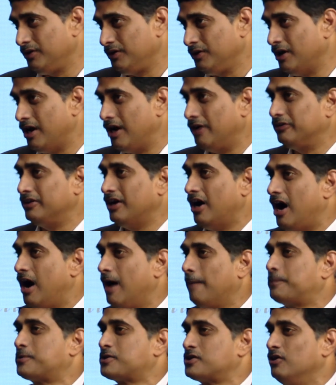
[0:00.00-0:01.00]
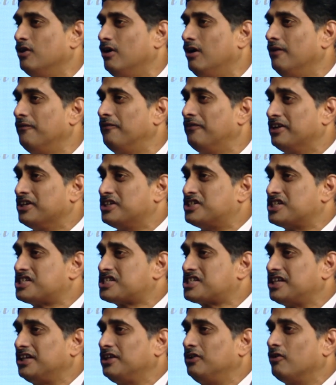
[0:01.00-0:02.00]
you have the option of
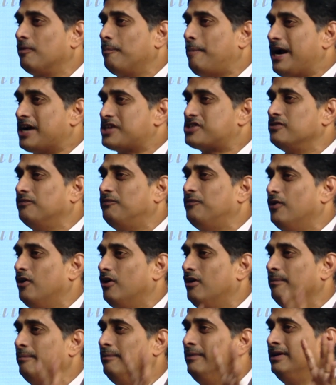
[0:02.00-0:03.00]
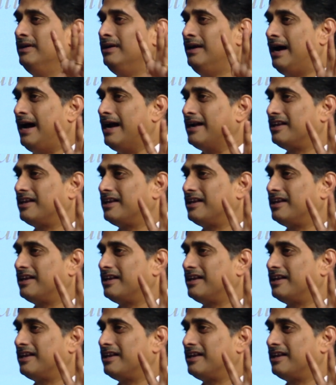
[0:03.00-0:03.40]
registering your partnership firm